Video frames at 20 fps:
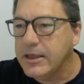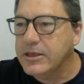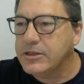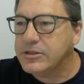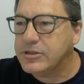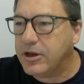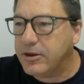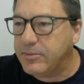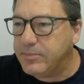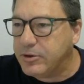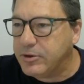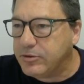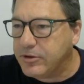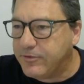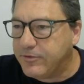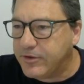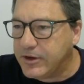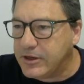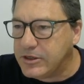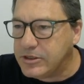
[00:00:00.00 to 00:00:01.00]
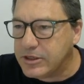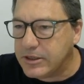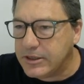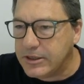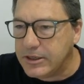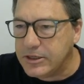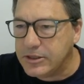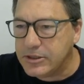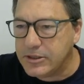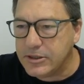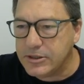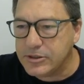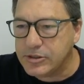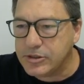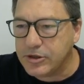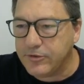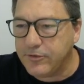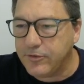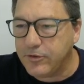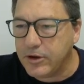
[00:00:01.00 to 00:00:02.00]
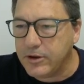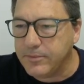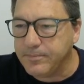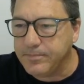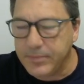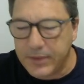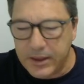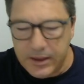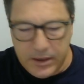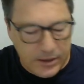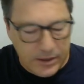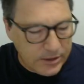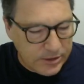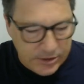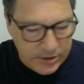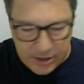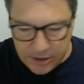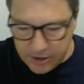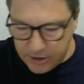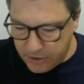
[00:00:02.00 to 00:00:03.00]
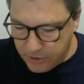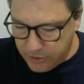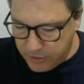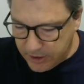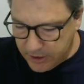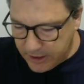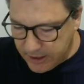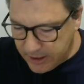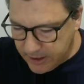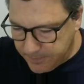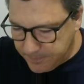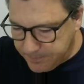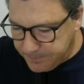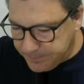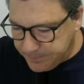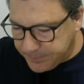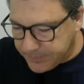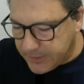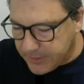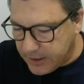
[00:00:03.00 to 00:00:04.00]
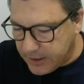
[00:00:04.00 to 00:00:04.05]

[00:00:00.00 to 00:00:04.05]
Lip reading: So I built the feature into the software. So